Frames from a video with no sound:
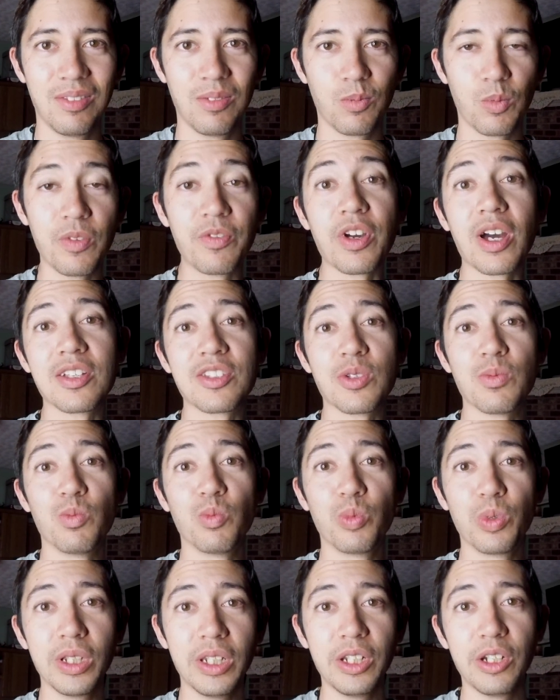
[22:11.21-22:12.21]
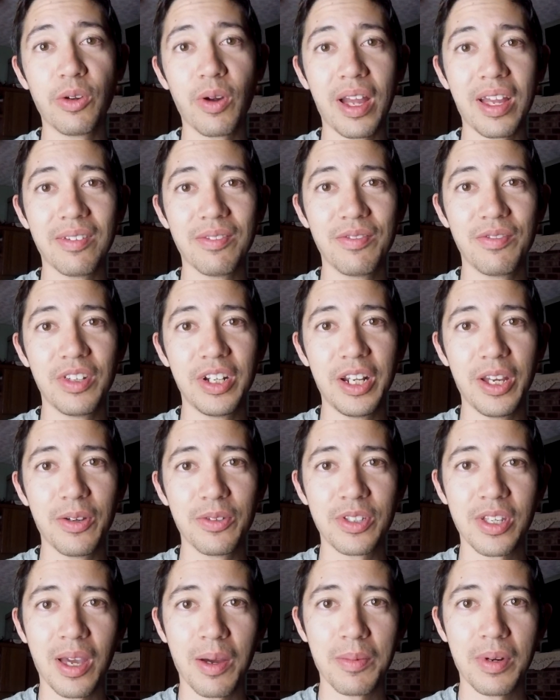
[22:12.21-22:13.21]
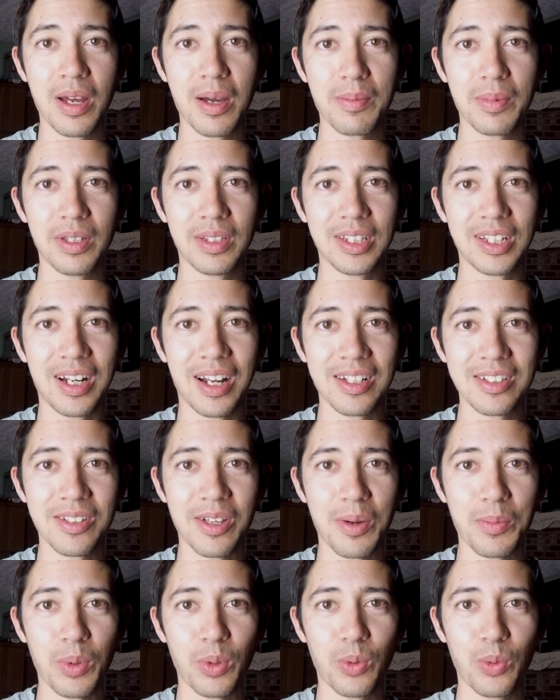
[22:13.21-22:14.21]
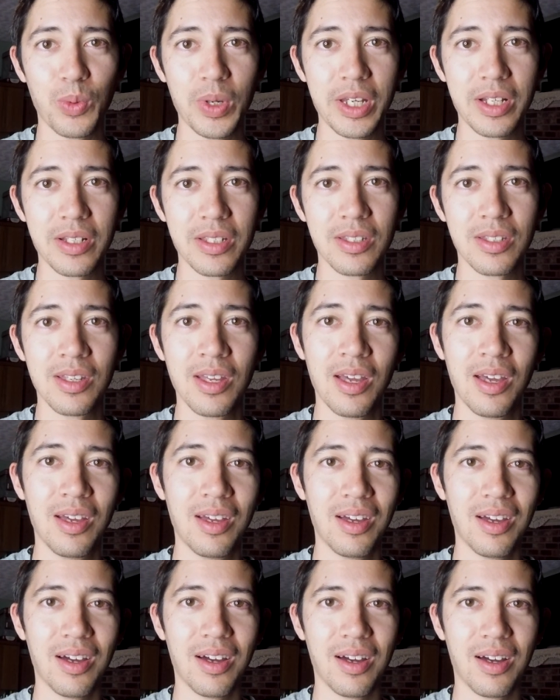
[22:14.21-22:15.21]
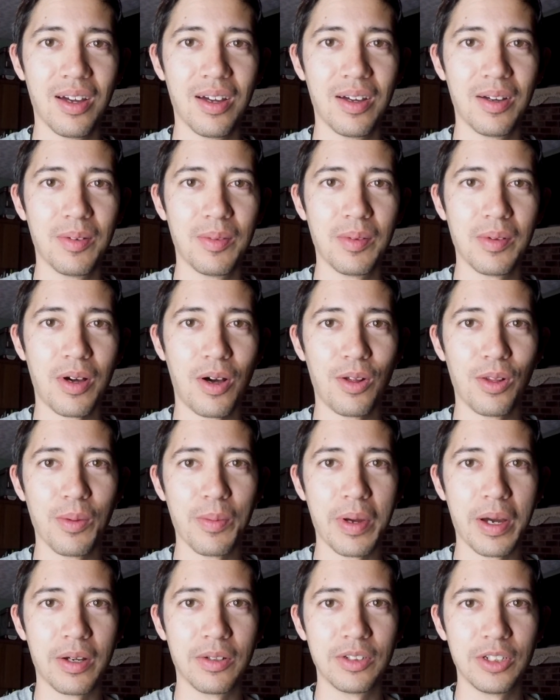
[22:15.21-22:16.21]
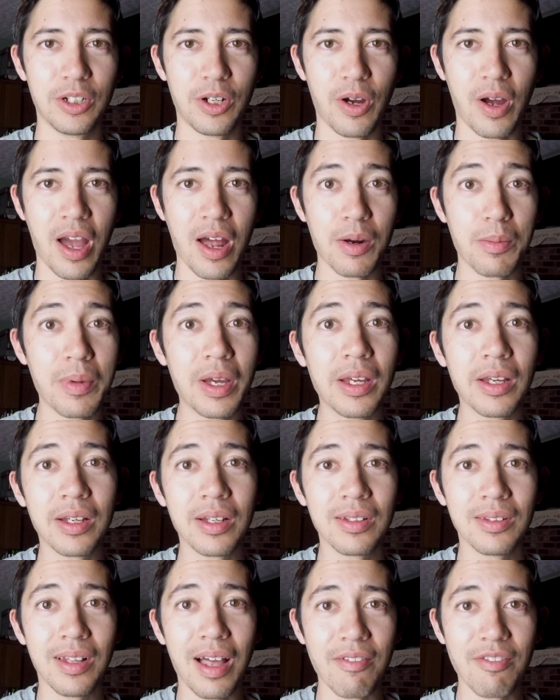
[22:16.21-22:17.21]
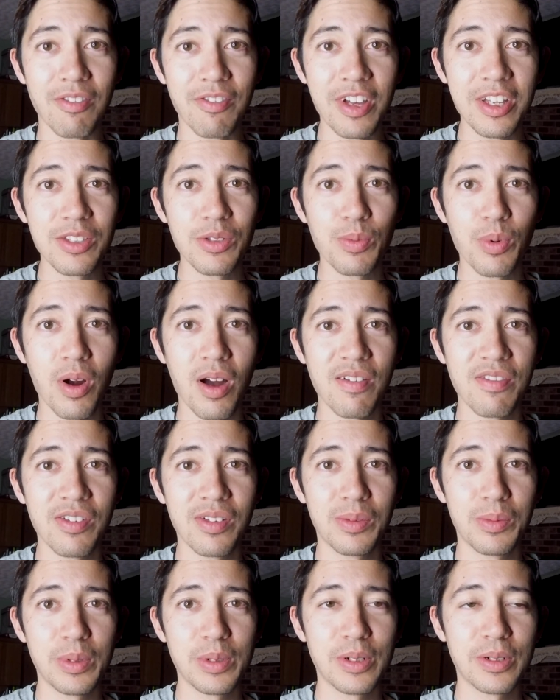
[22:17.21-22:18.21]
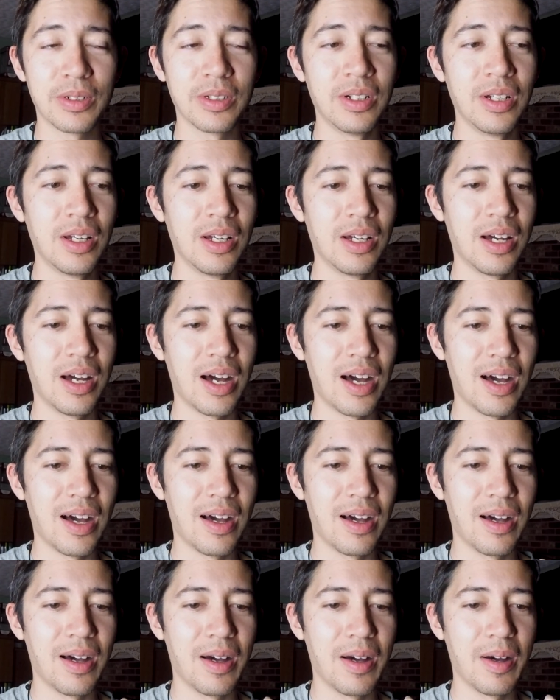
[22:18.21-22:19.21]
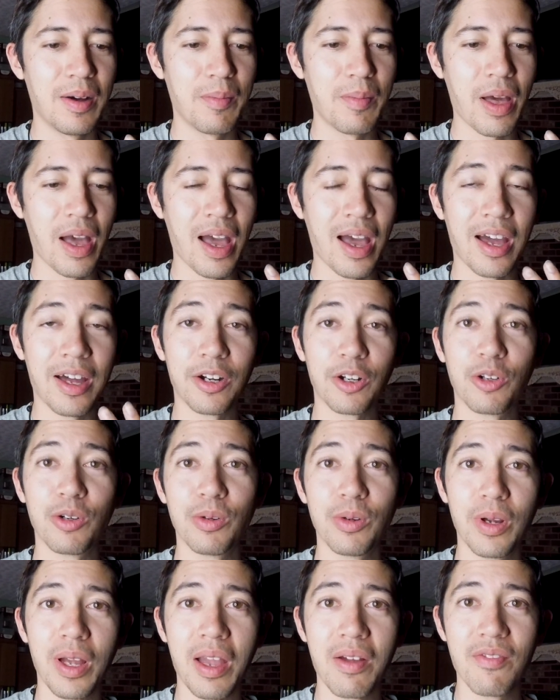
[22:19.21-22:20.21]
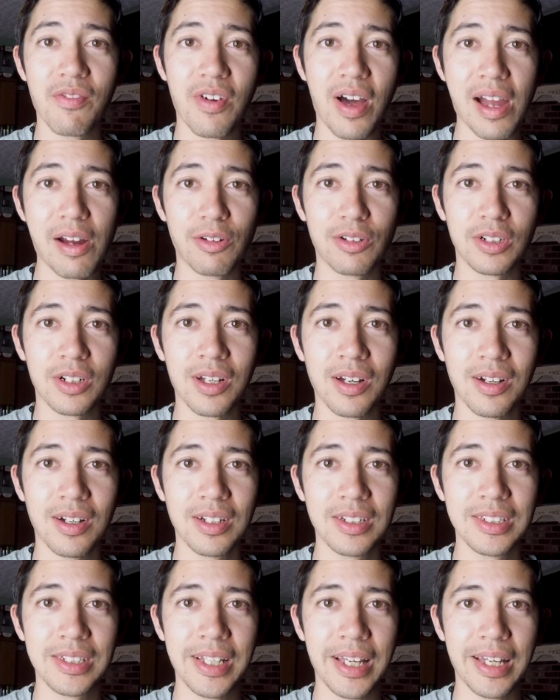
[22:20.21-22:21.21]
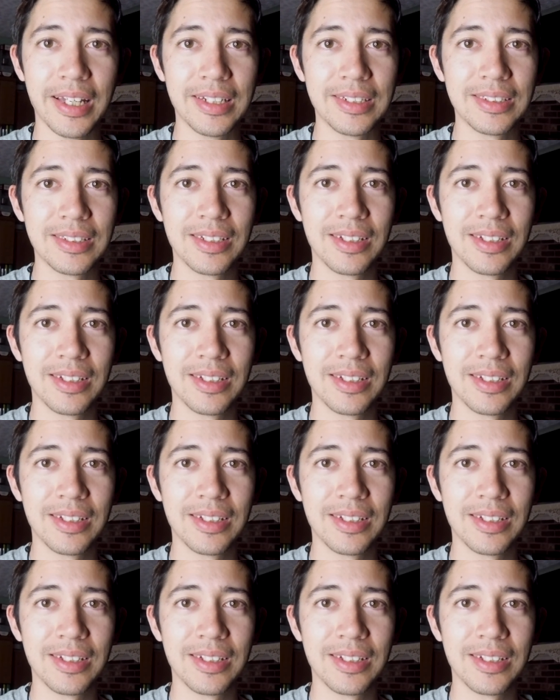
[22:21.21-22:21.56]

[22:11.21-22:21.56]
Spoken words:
We've got some really great videos coming up in the next couple of weeks, all about, you know, how to make live events profitable, how to create viral content,